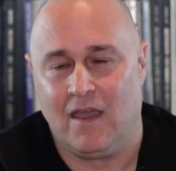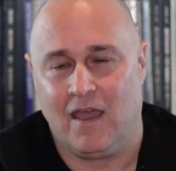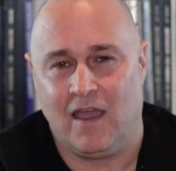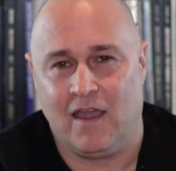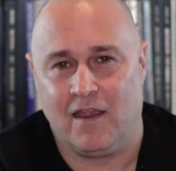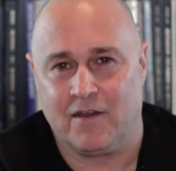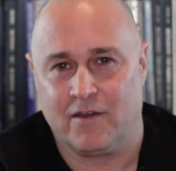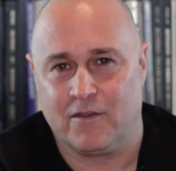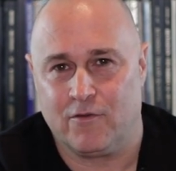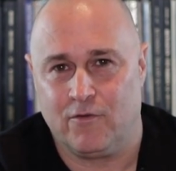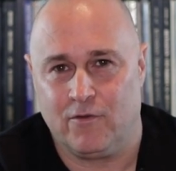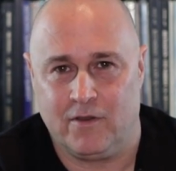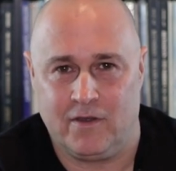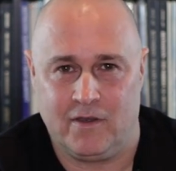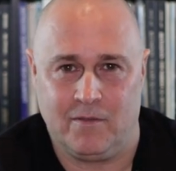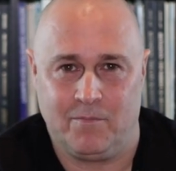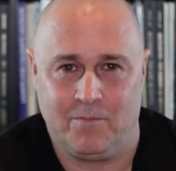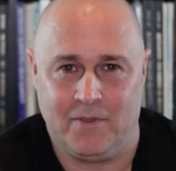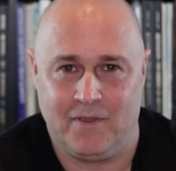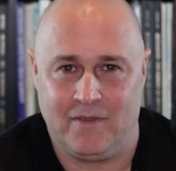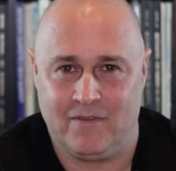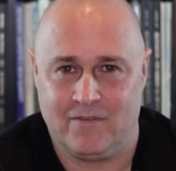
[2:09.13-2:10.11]
are going
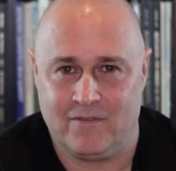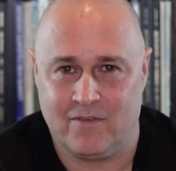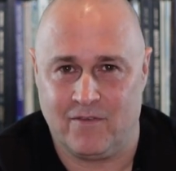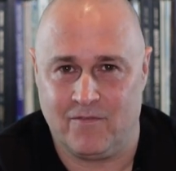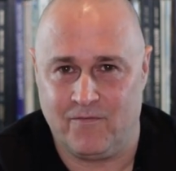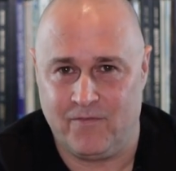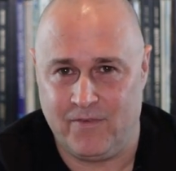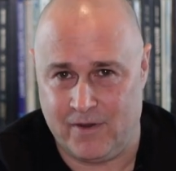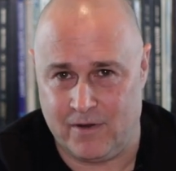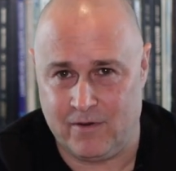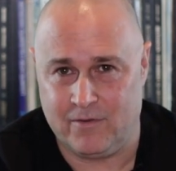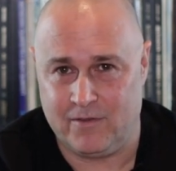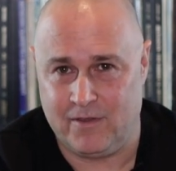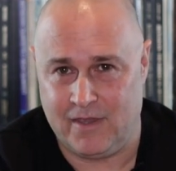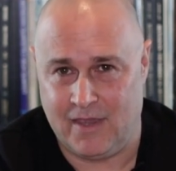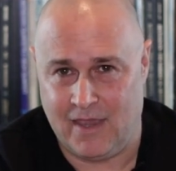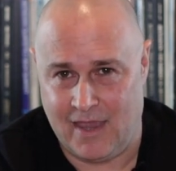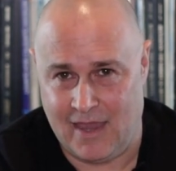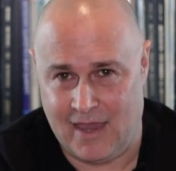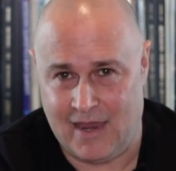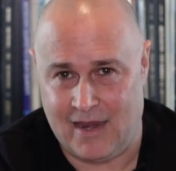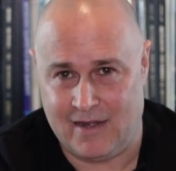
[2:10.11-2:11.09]
to be severely
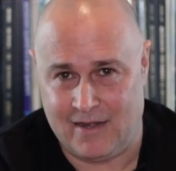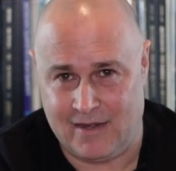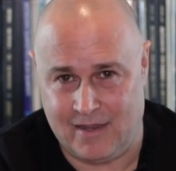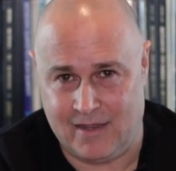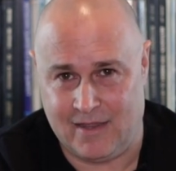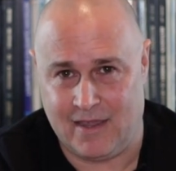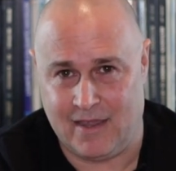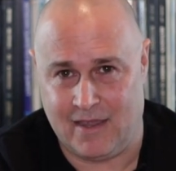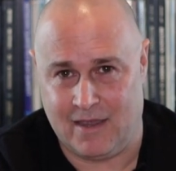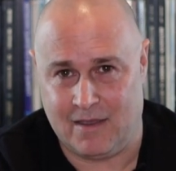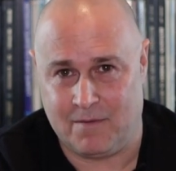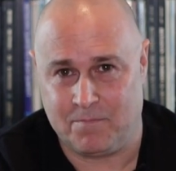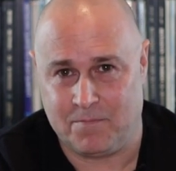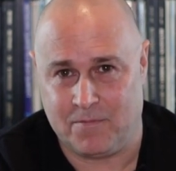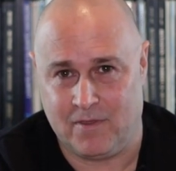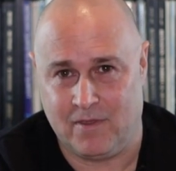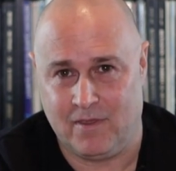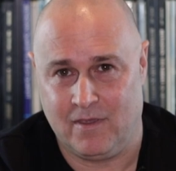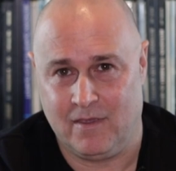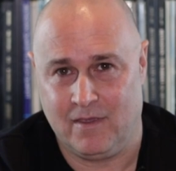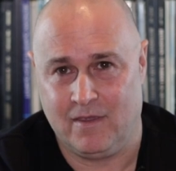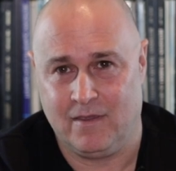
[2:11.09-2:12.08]

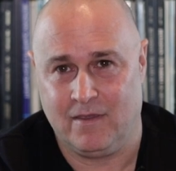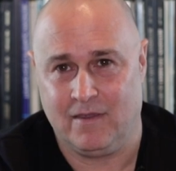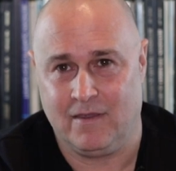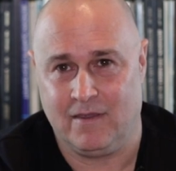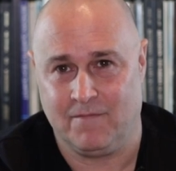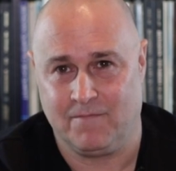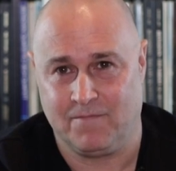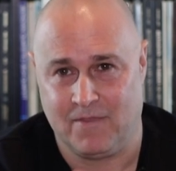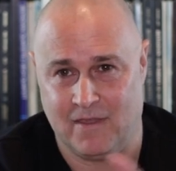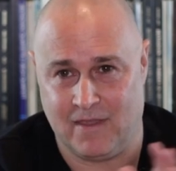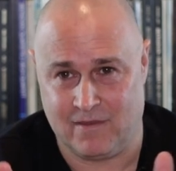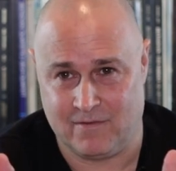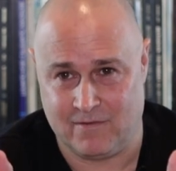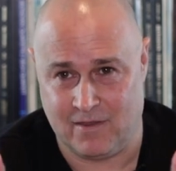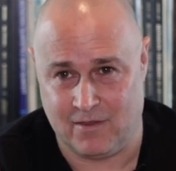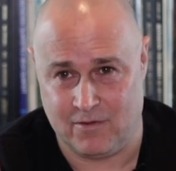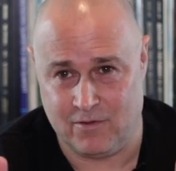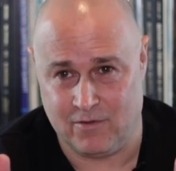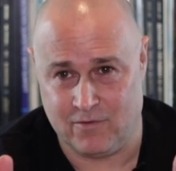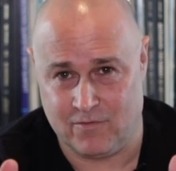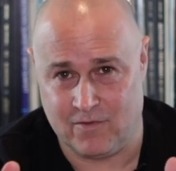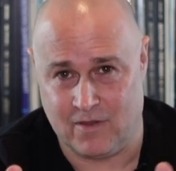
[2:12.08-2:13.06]
handicapped if that's
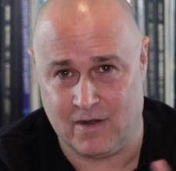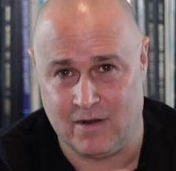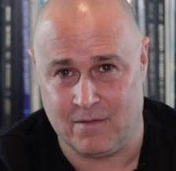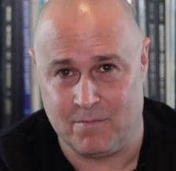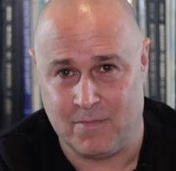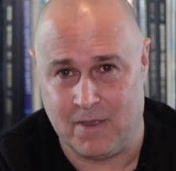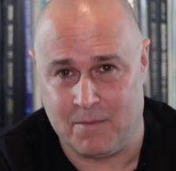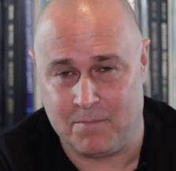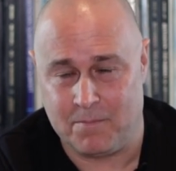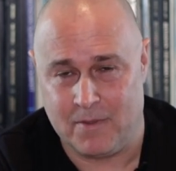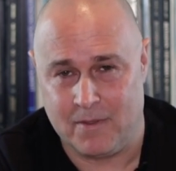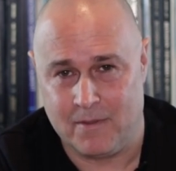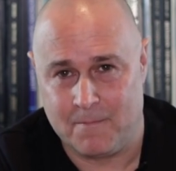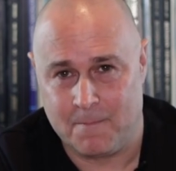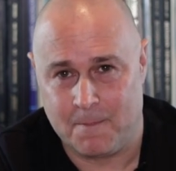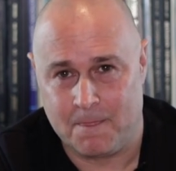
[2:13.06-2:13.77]
how you set them up.